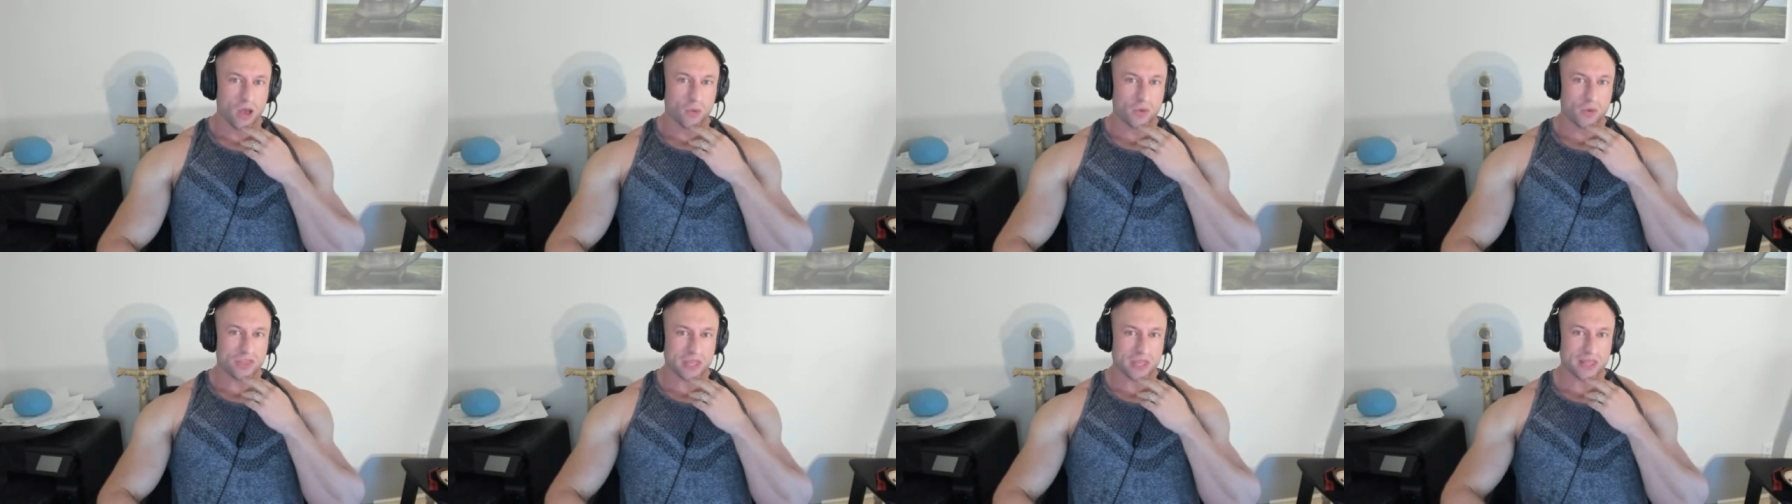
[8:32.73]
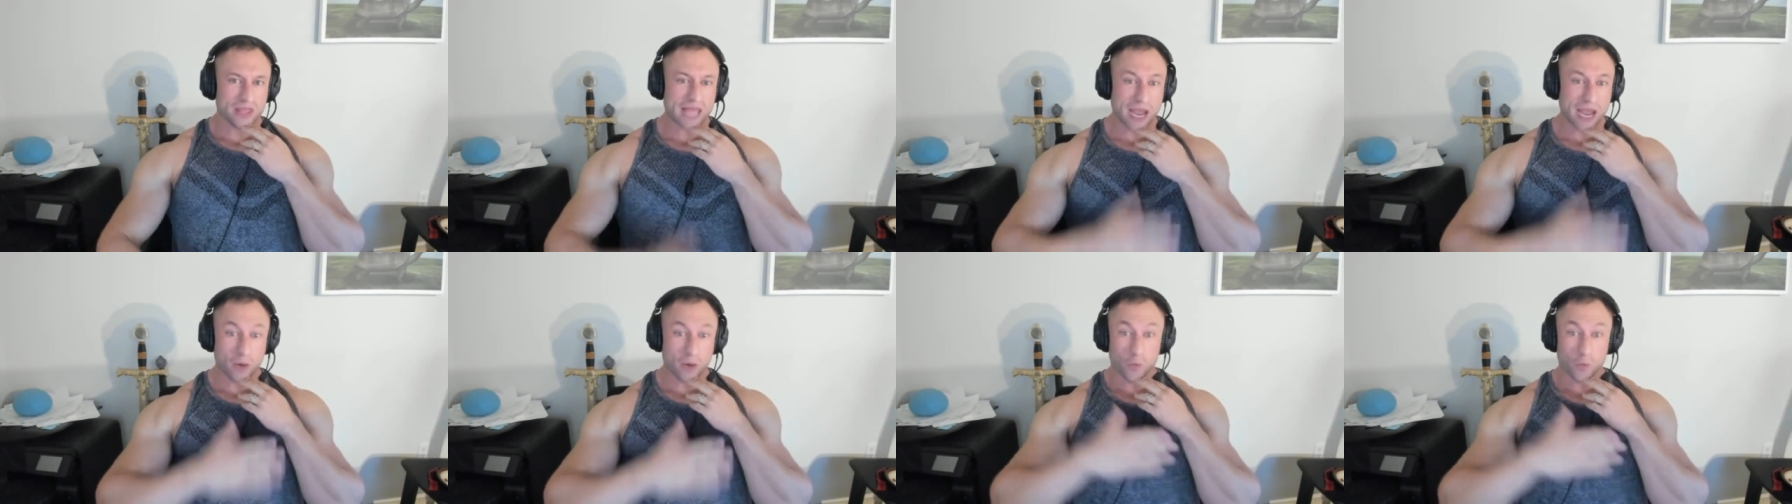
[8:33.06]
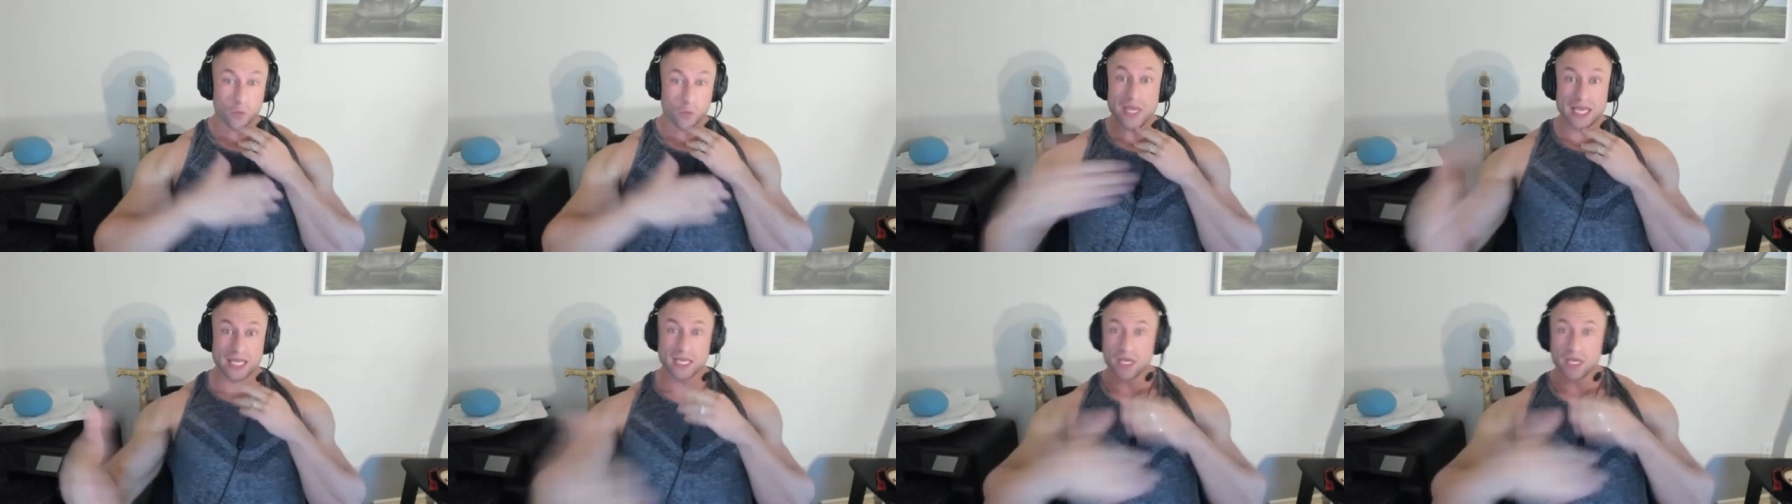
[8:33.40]
within that
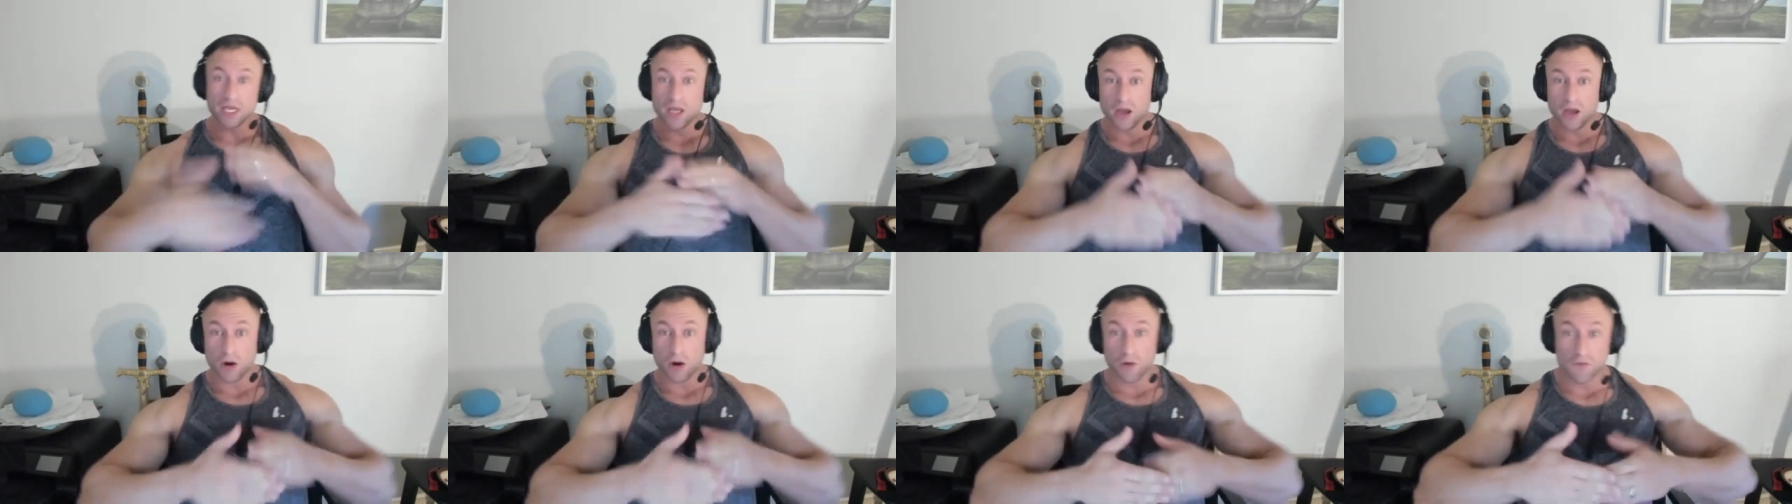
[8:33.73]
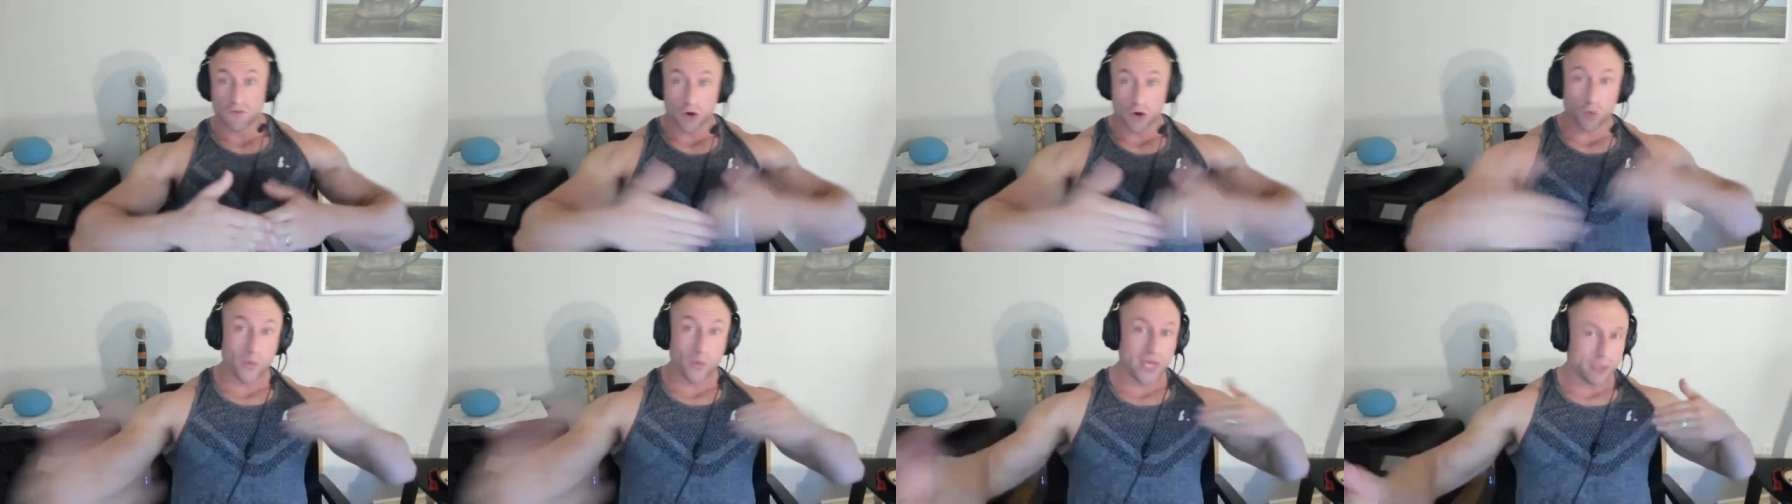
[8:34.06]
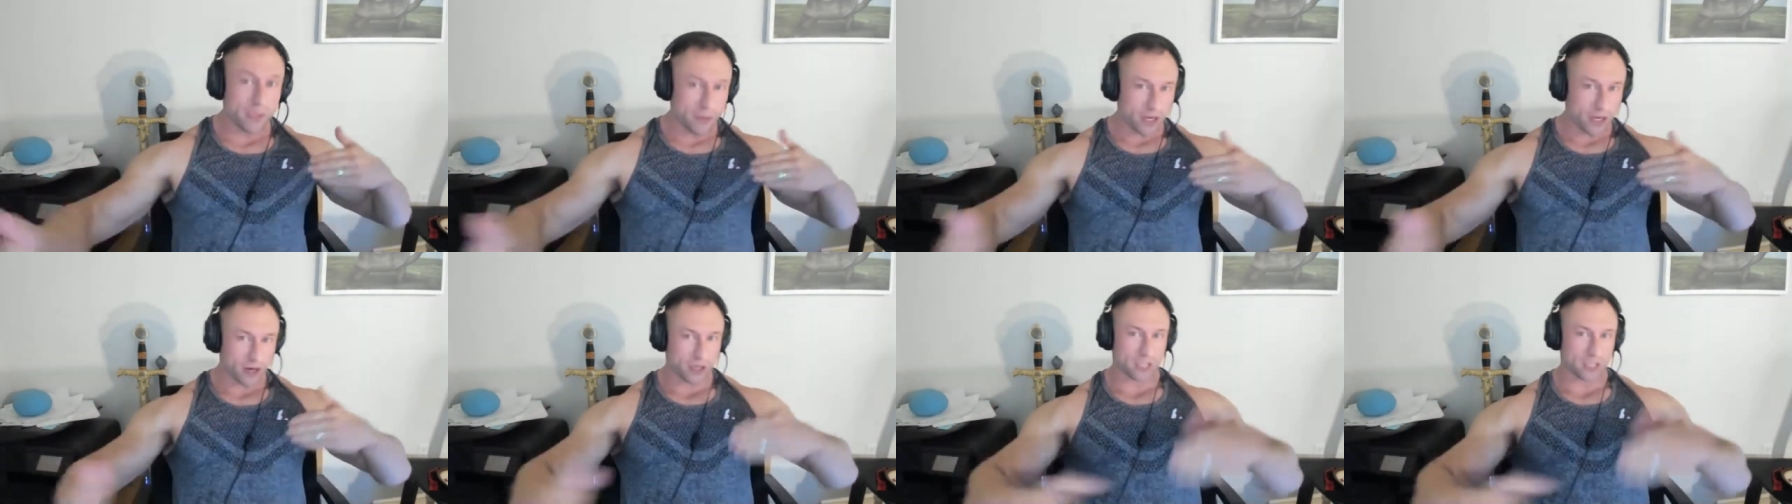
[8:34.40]
week, over a
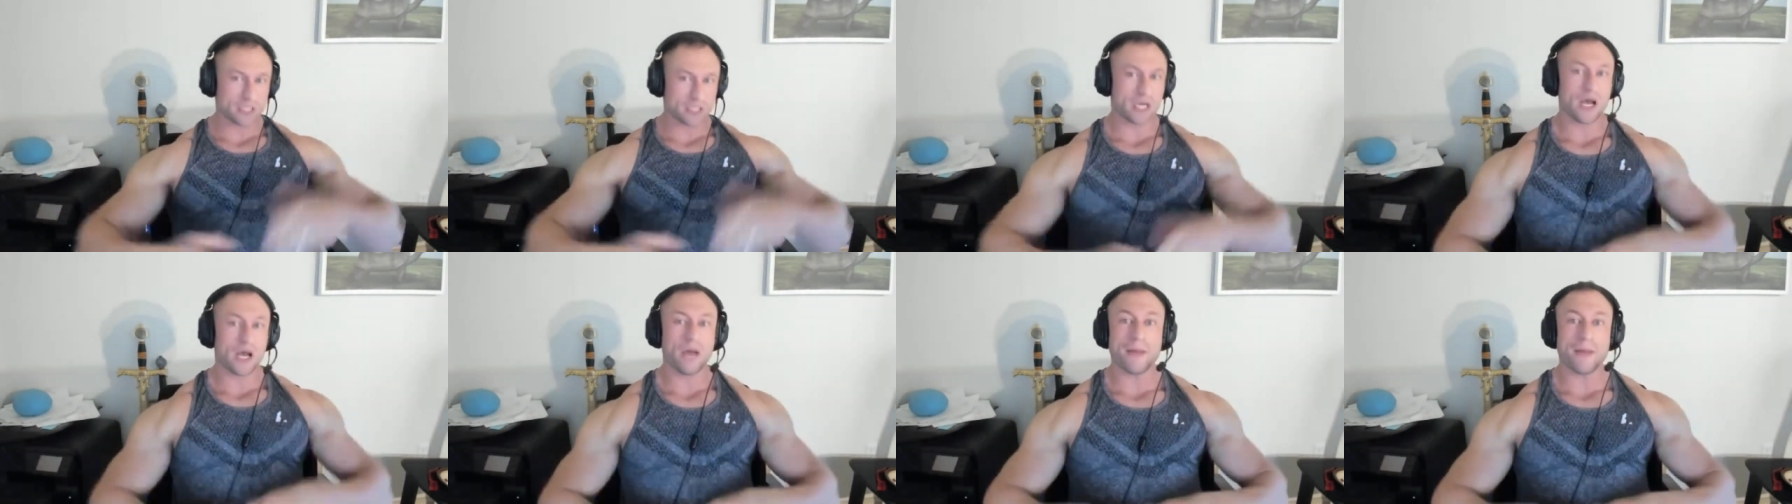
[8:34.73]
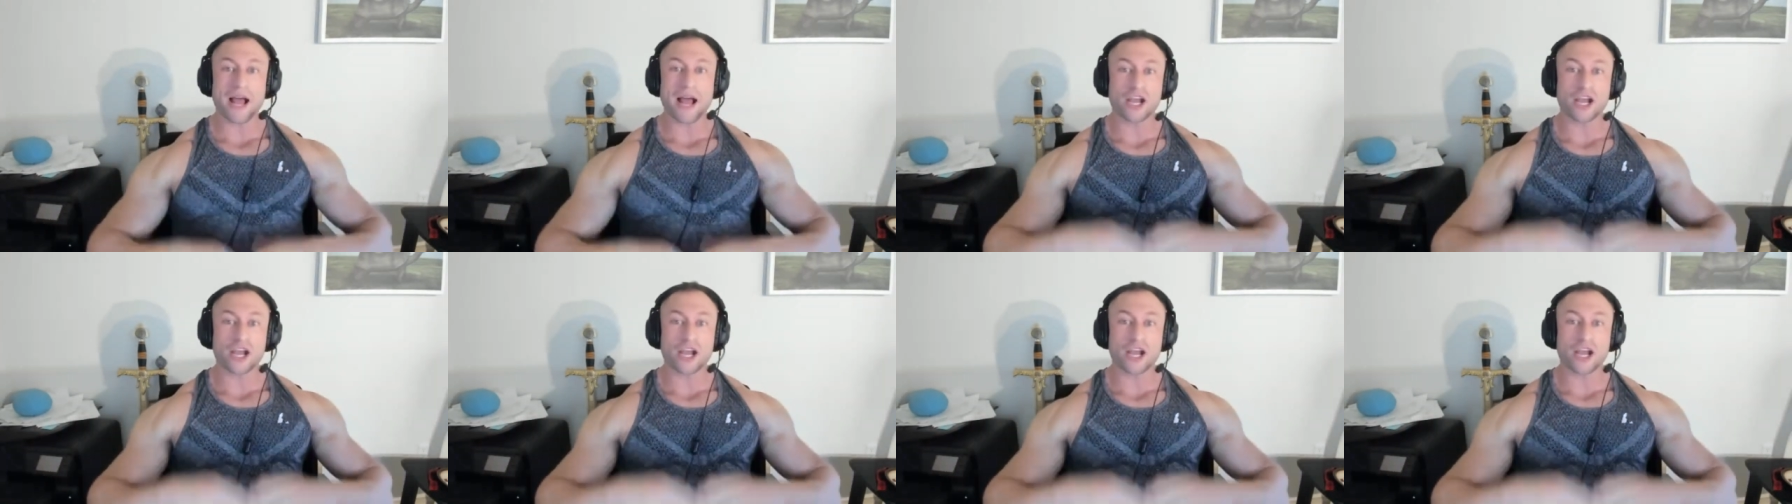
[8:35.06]
week period of time.